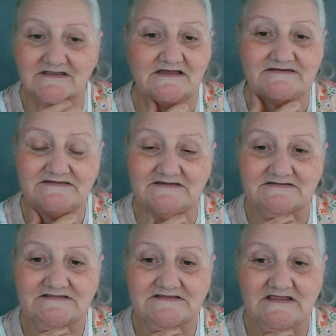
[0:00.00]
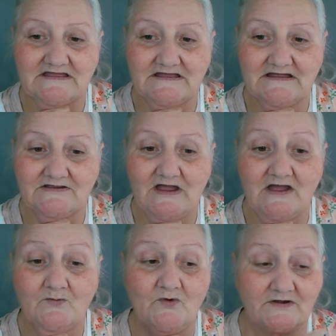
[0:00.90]

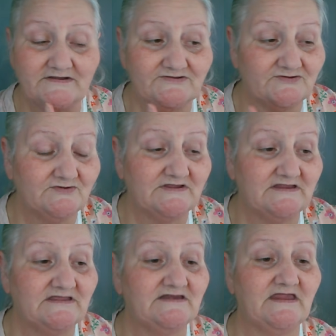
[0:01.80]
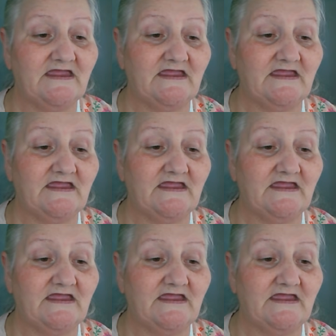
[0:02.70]
I want to do it in